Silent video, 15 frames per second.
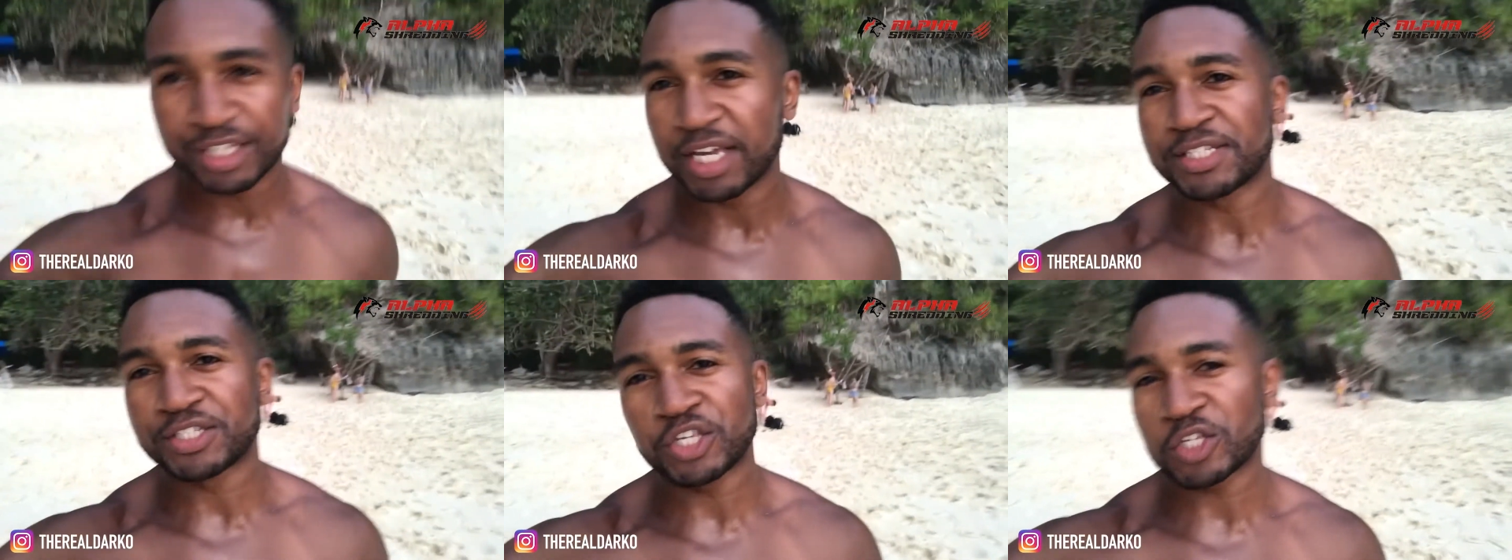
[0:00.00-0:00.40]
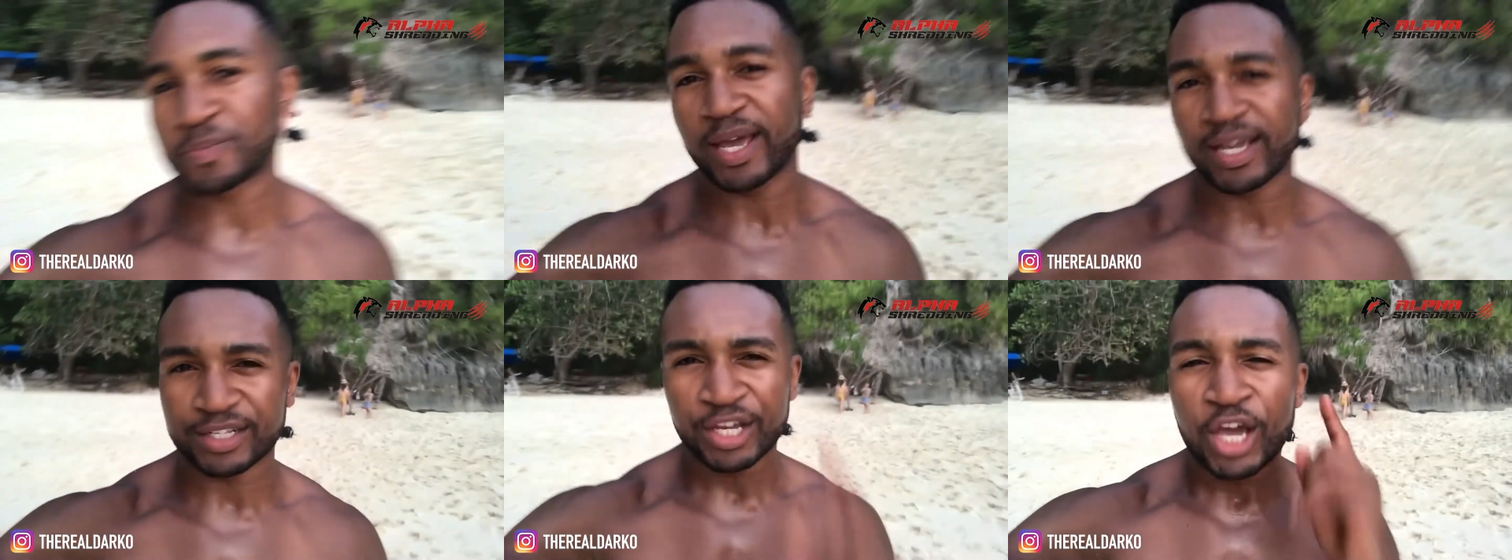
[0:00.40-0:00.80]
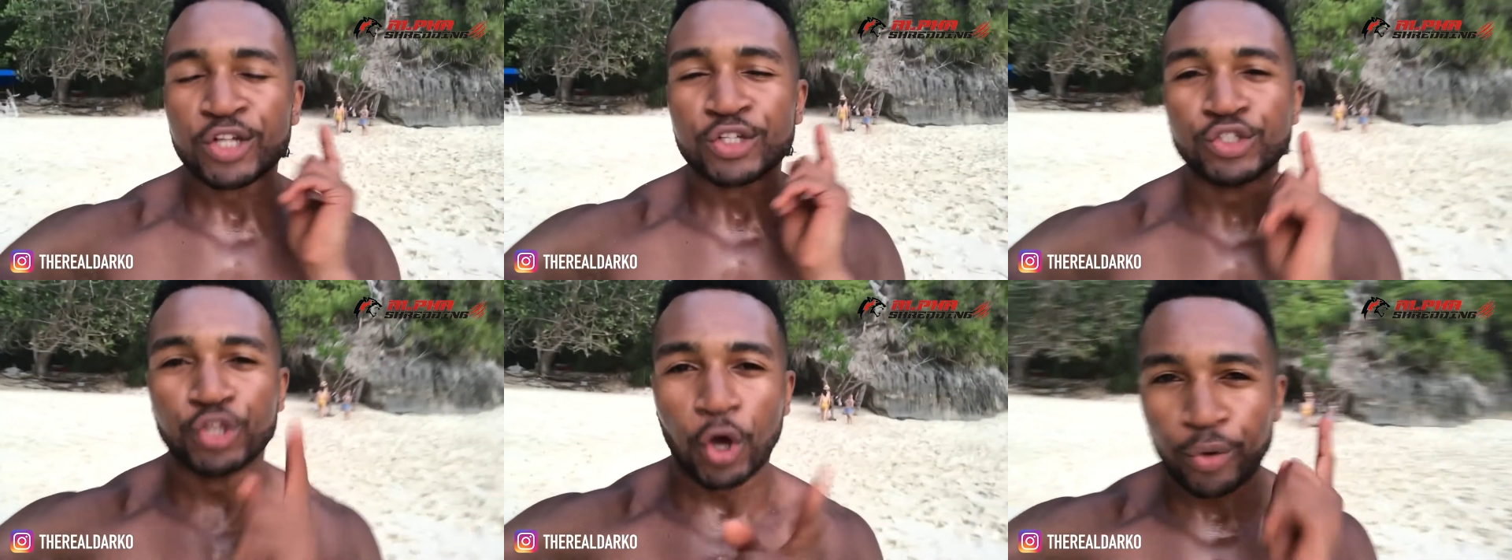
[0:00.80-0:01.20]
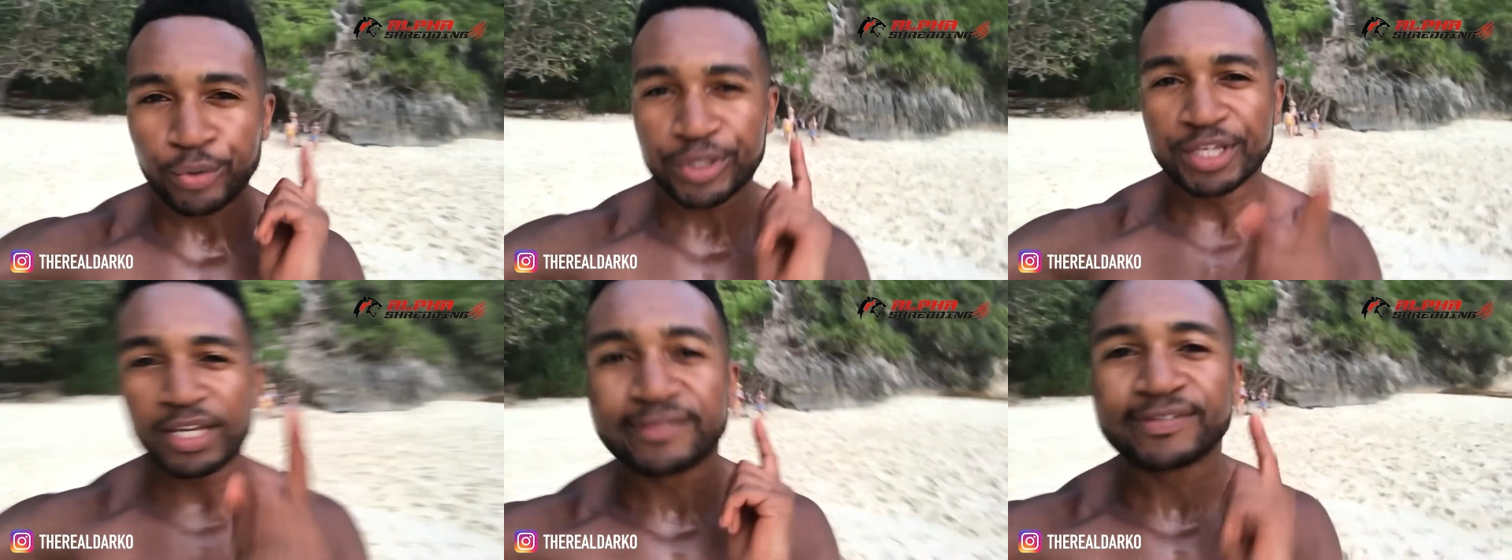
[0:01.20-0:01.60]
to get a six pack.
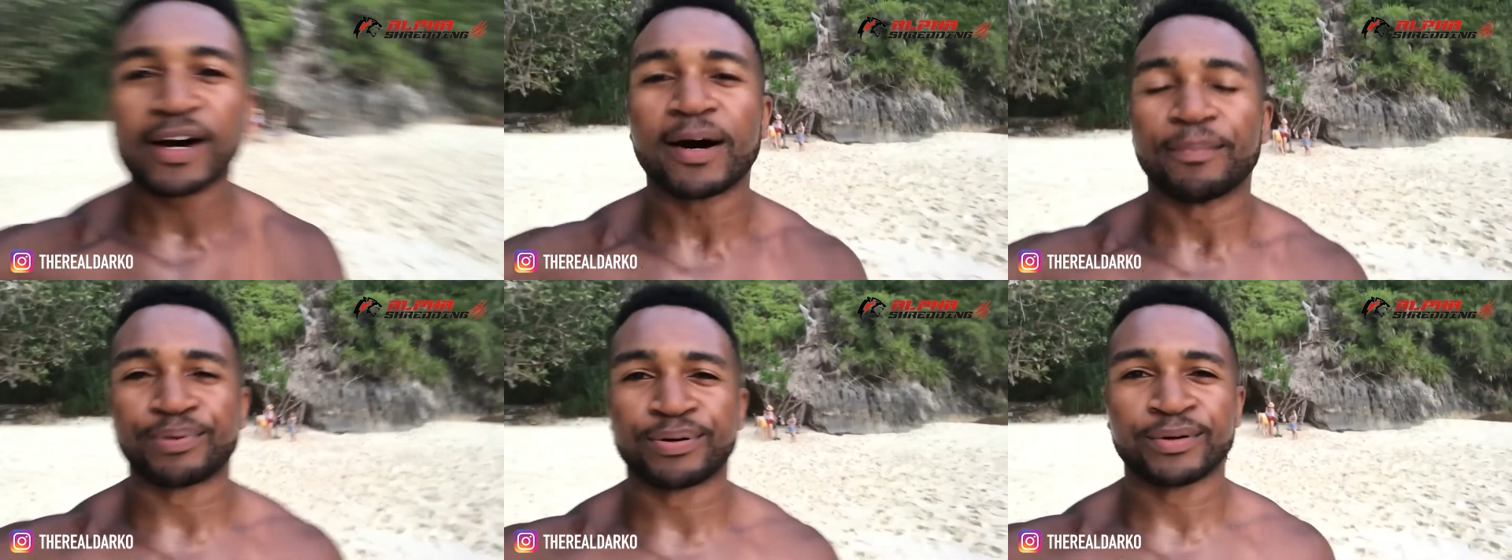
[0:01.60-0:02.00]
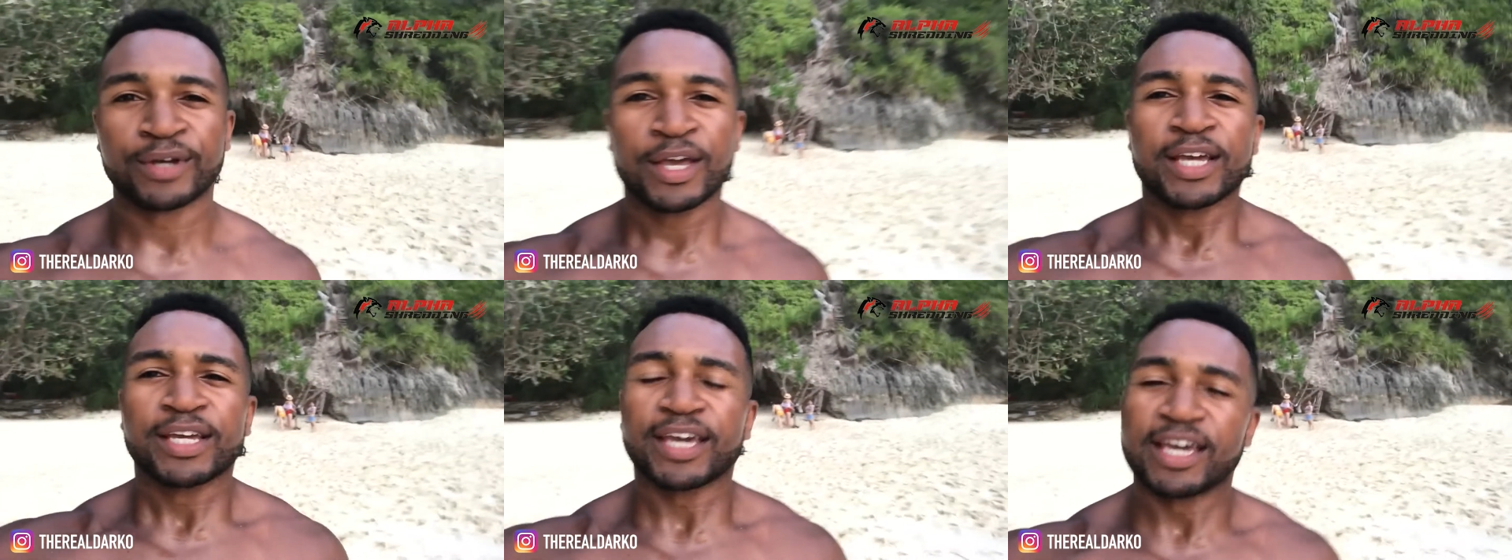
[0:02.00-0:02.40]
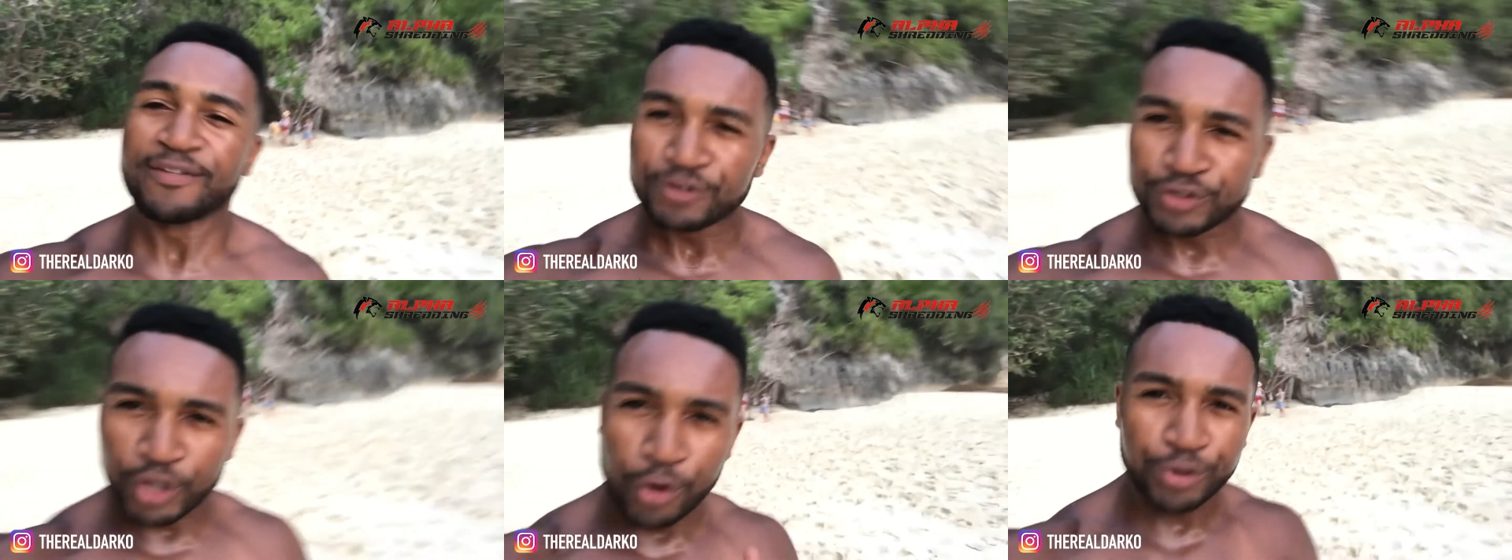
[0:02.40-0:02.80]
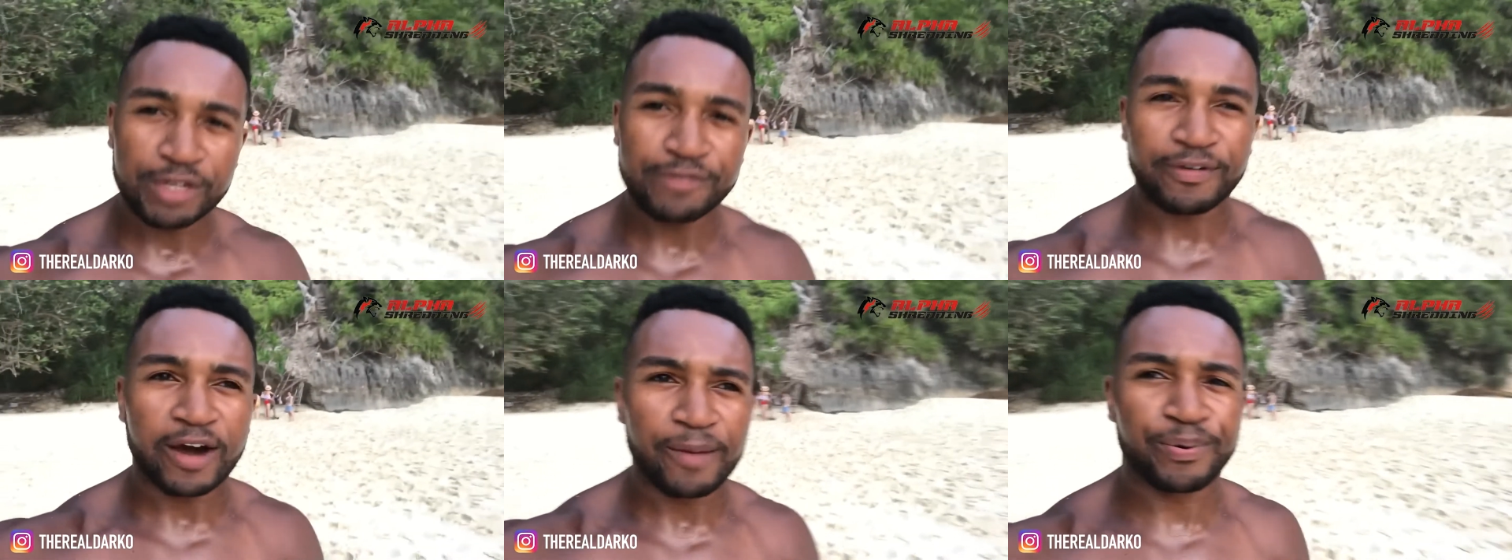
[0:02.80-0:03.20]
Don't give up, okay? If you don't
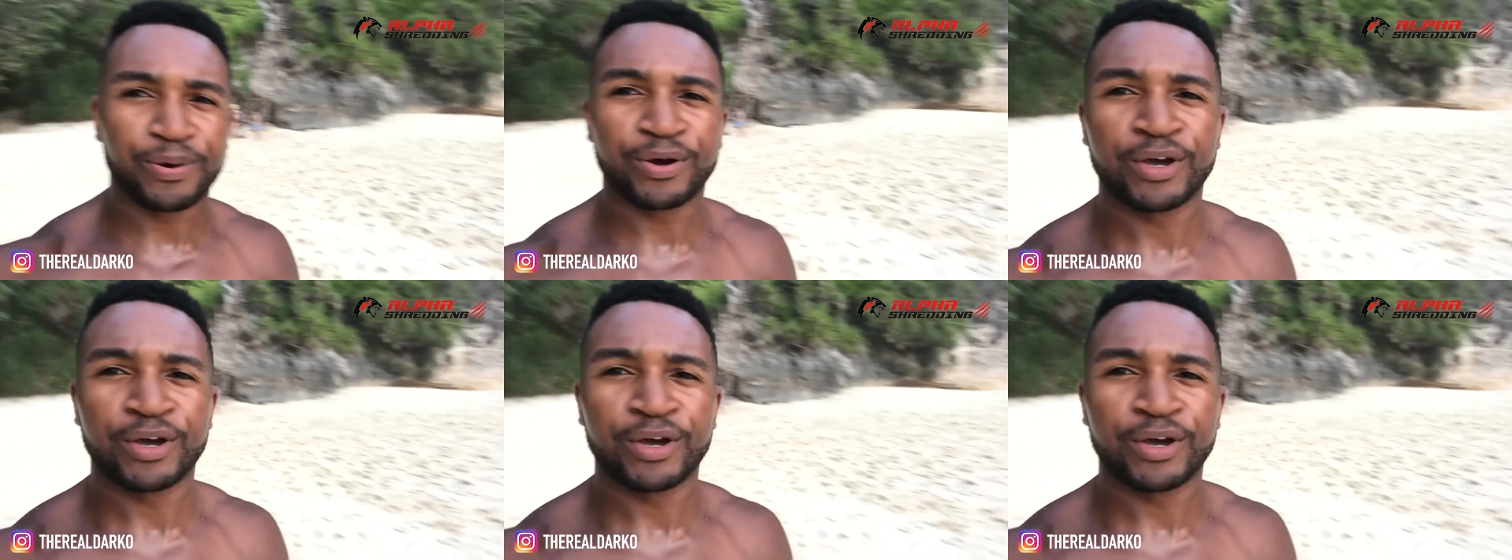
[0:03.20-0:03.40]
give up,